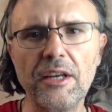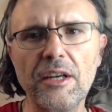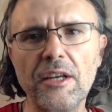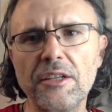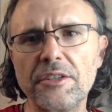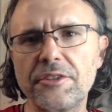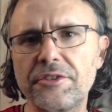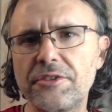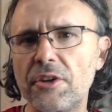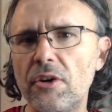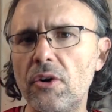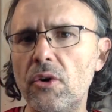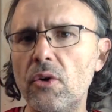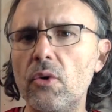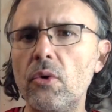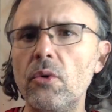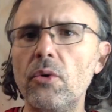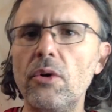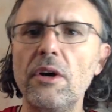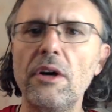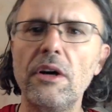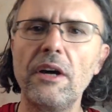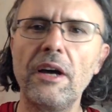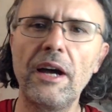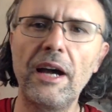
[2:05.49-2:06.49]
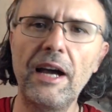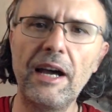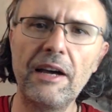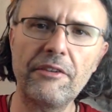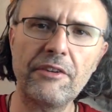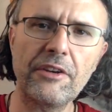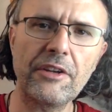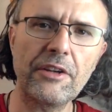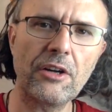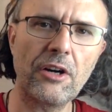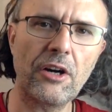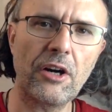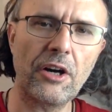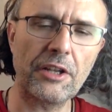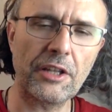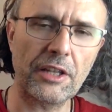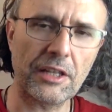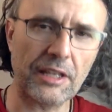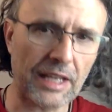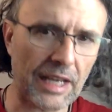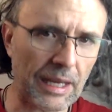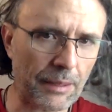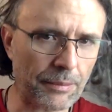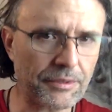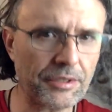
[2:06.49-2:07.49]
So have it on a
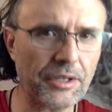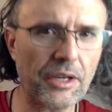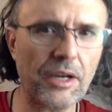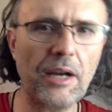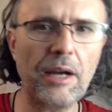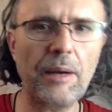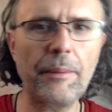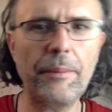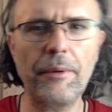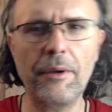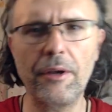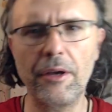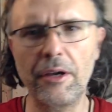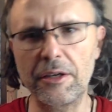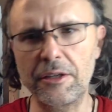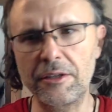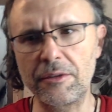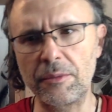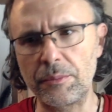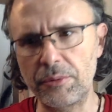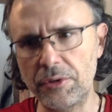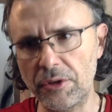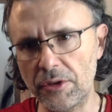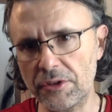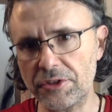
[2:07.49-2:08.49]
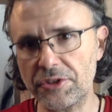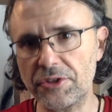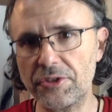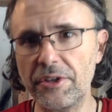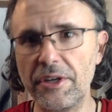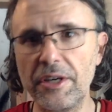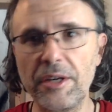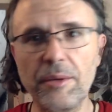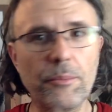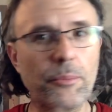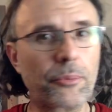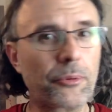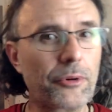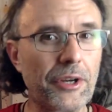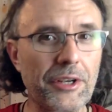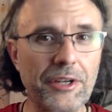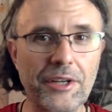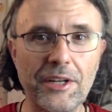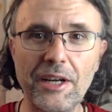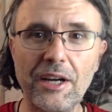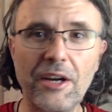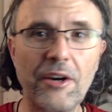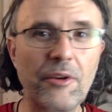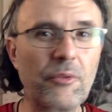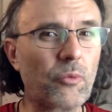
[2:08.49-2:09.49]
laptop, a computer screen, print it
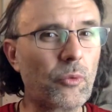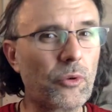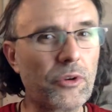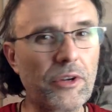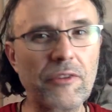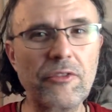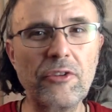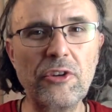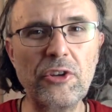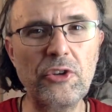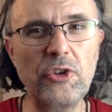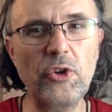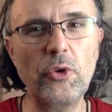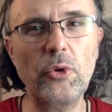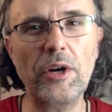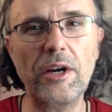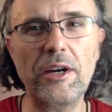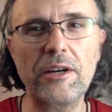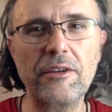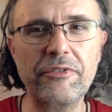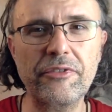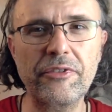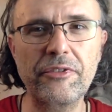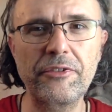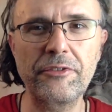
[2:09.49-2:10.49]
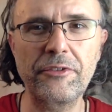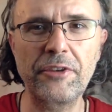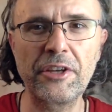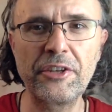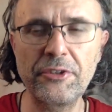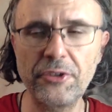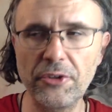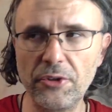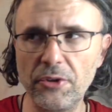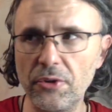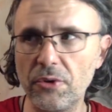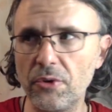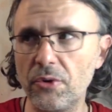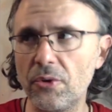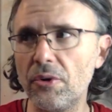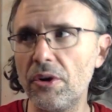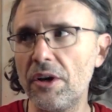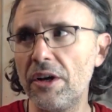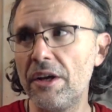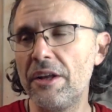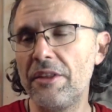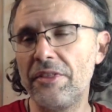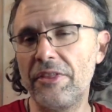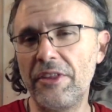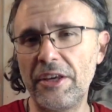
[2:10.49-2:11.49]
out, whatever you have to do
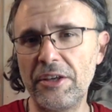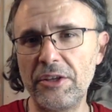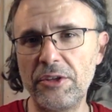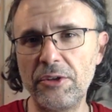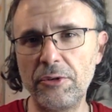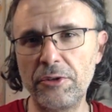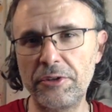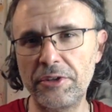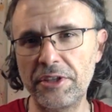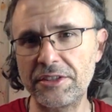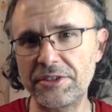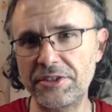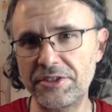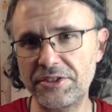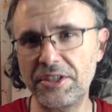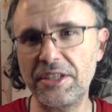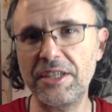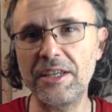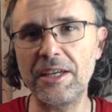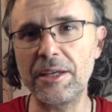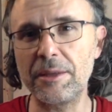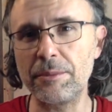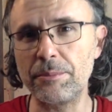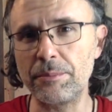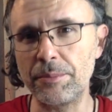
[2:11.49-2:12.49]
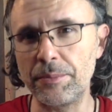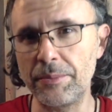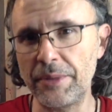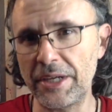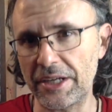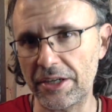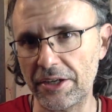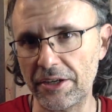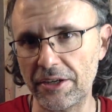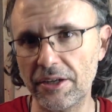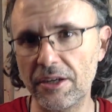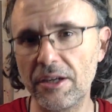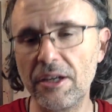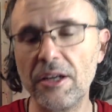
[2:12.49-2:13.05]
that you can see it bigger.